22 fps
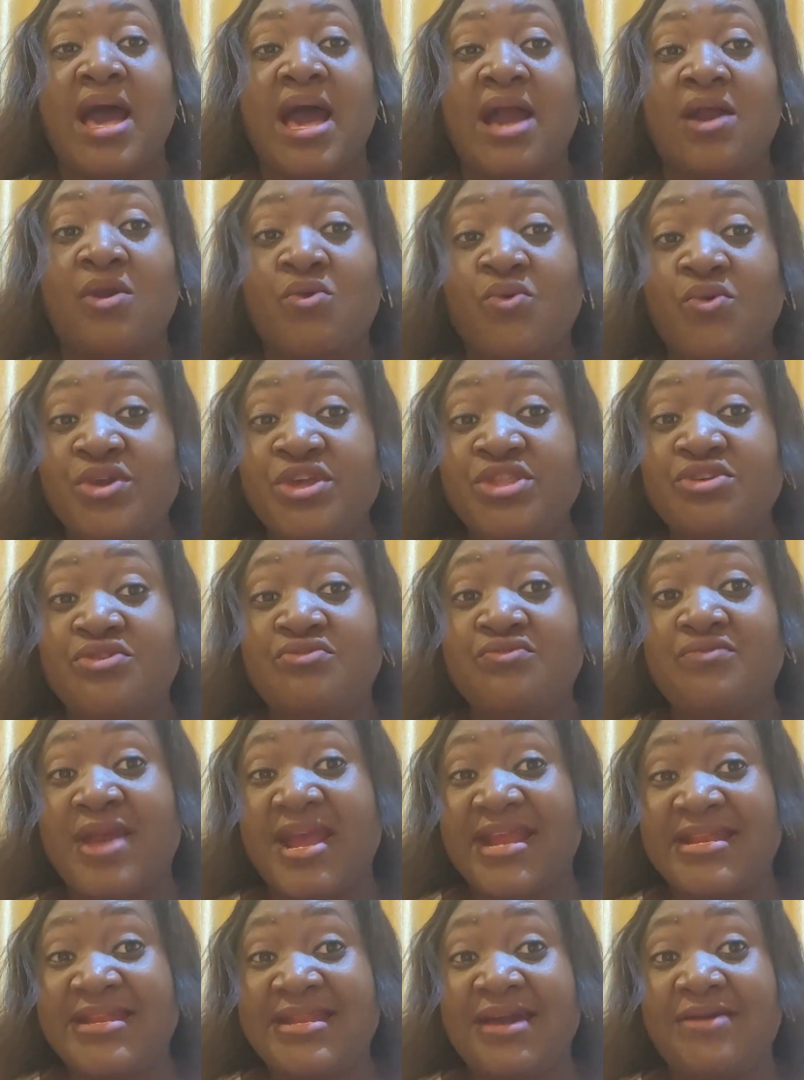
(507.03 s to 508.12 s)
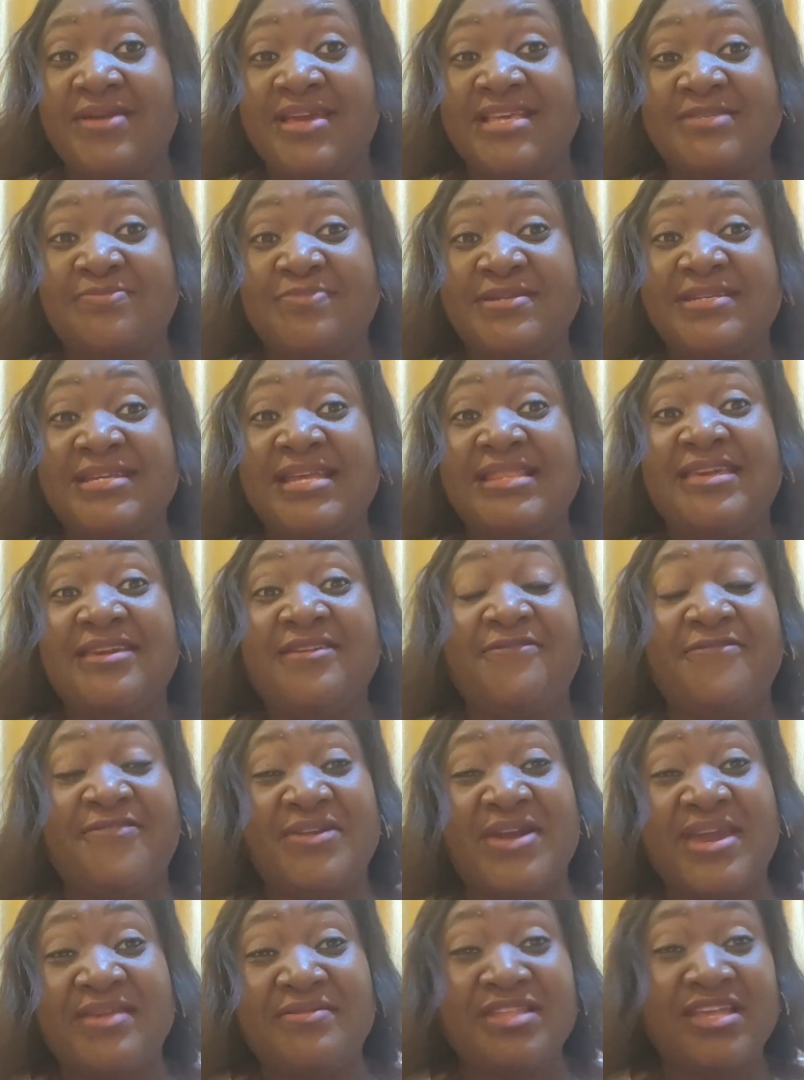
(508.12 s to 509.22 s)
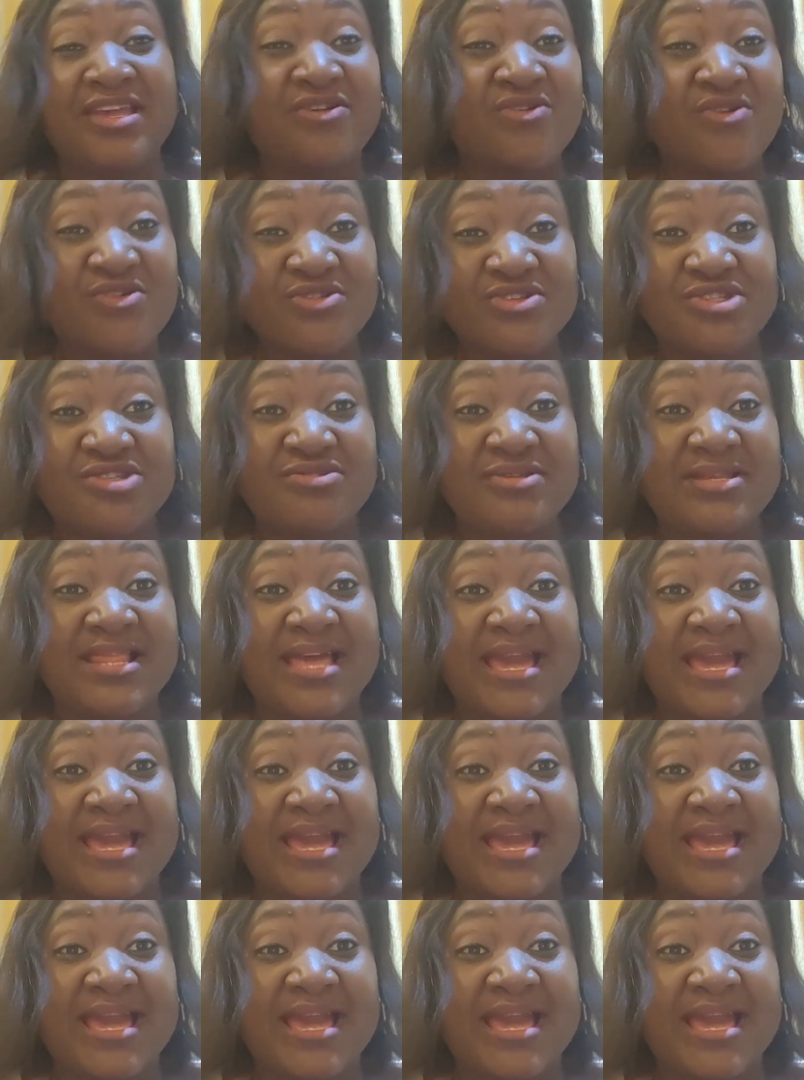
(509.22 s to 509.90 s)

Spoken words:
are going on right now, especially if you're in a country